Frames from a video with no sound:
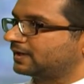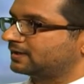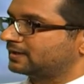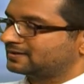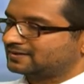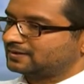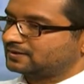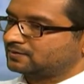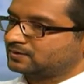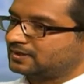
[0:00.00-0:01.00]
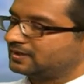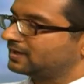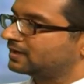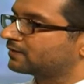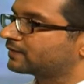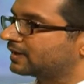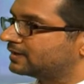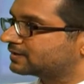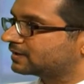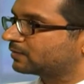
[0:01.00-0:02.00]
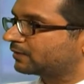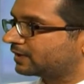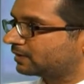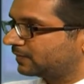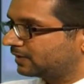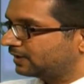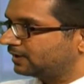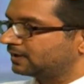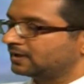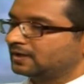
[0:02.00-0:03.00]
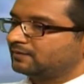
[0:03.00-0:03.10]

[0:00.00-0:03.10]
like it's not taking enough calcium or vitamin D,